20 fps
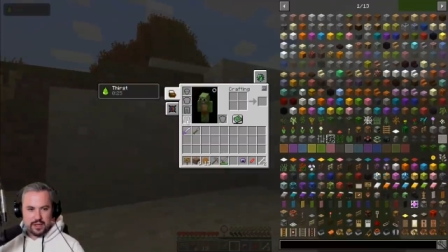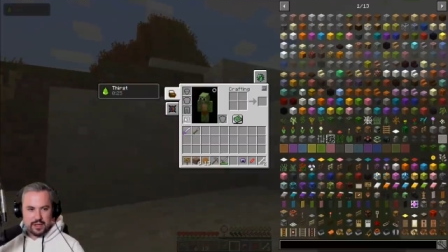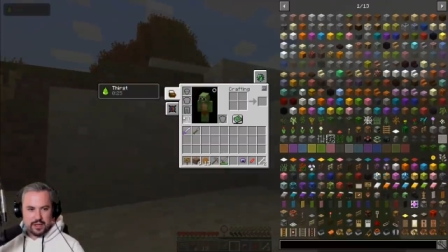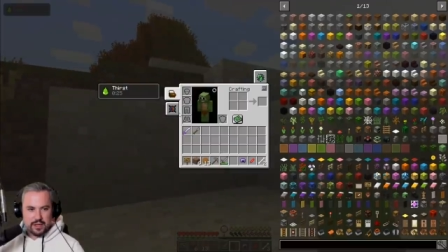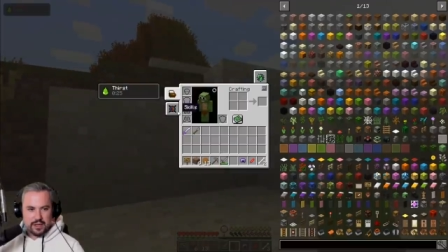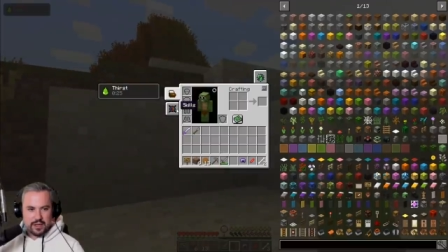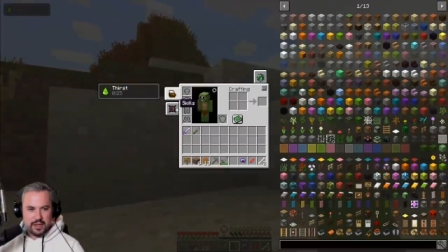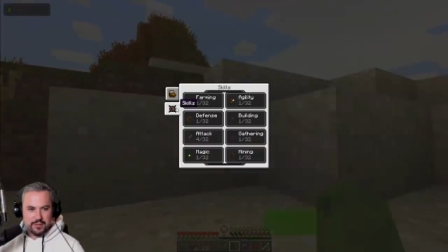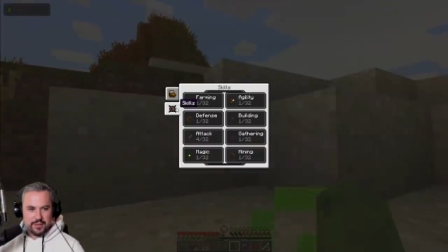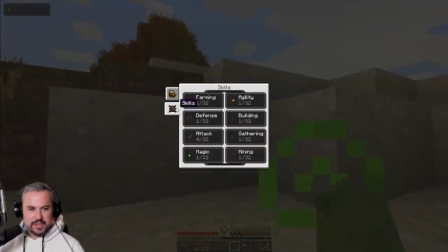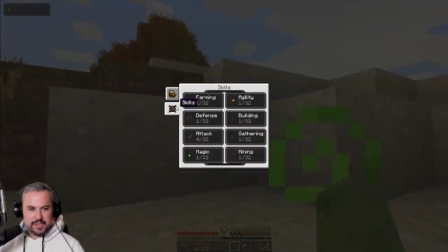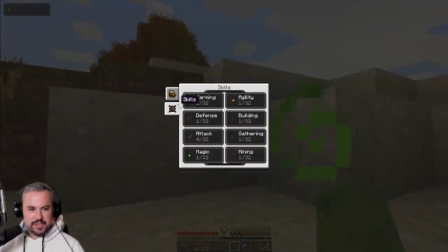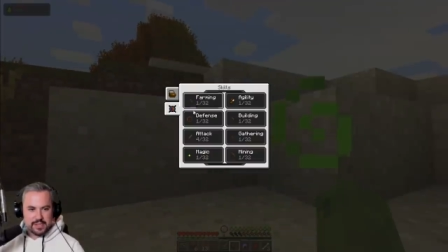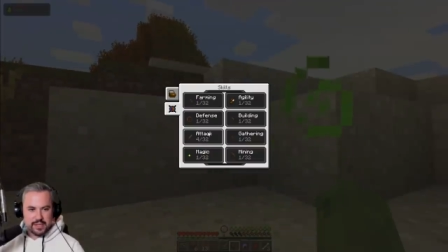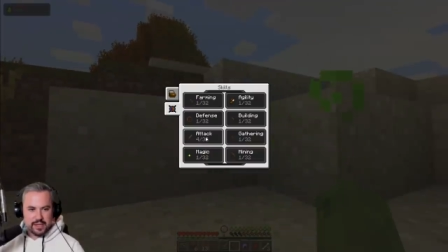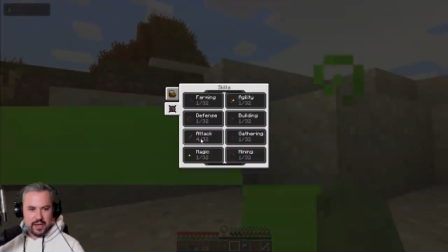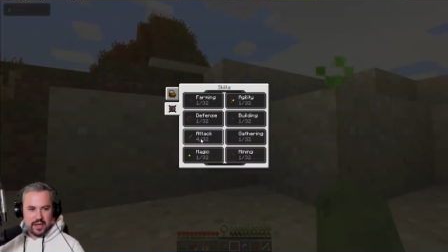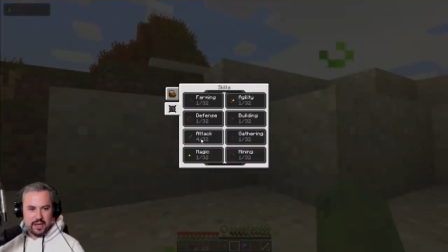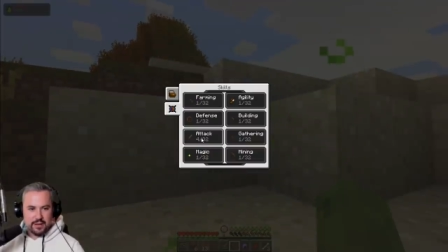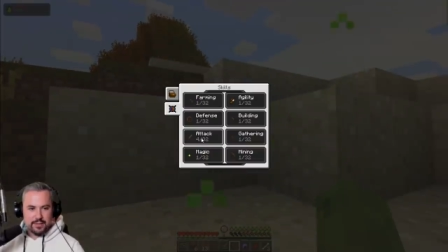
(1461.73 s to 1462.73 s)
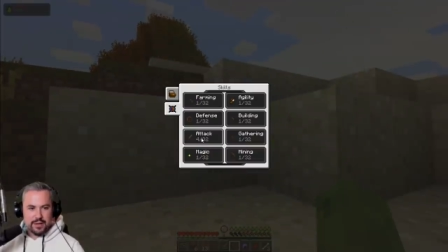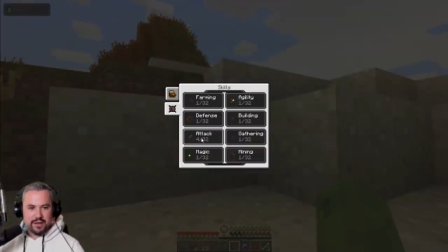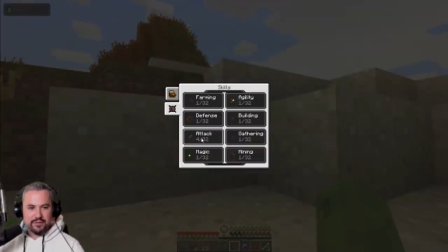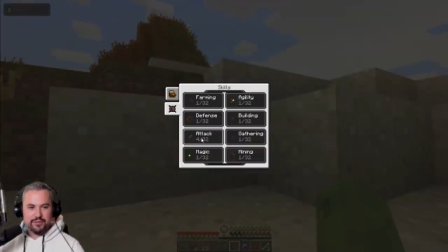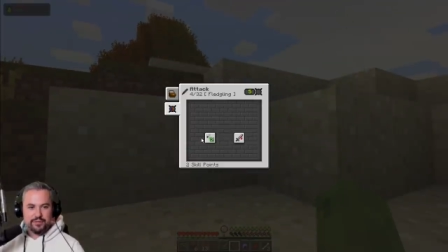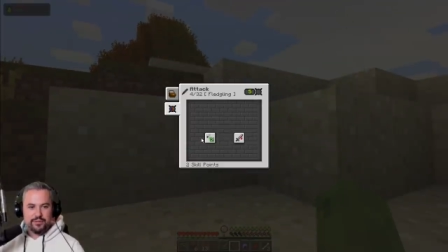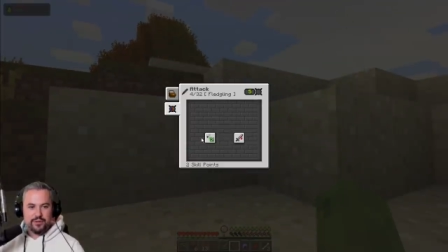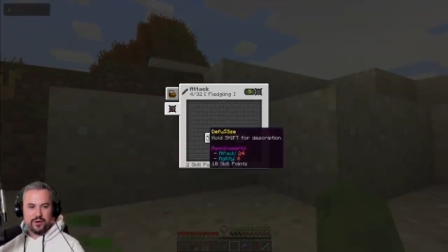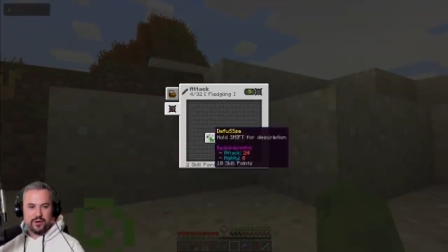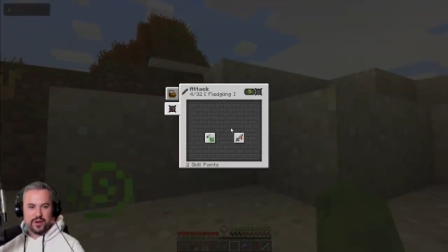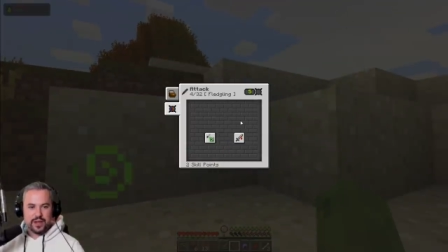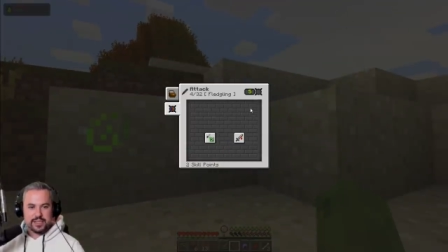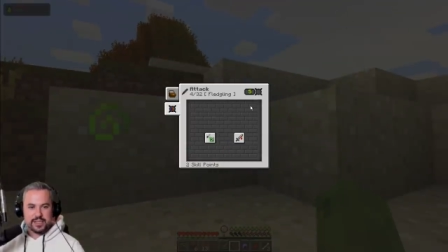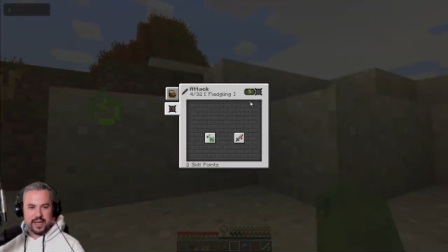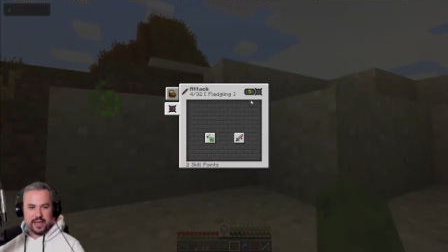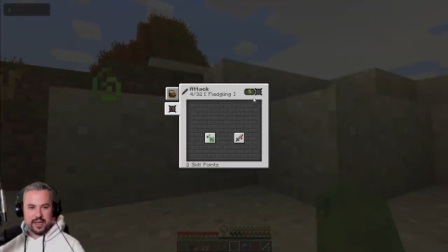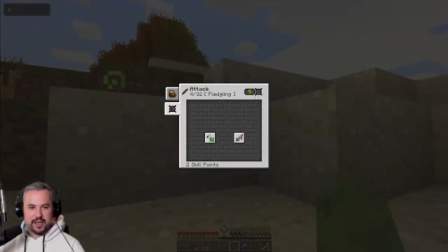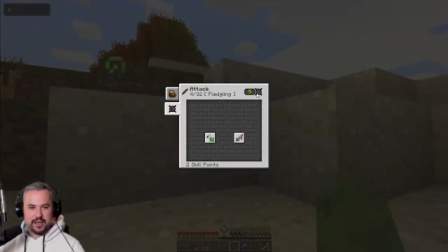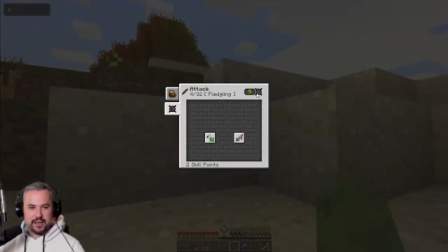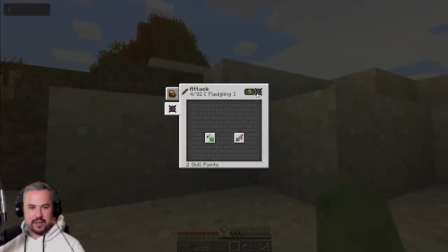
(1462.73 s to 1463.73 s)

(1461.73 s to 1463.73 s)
let me see. Right. I'm level four attack.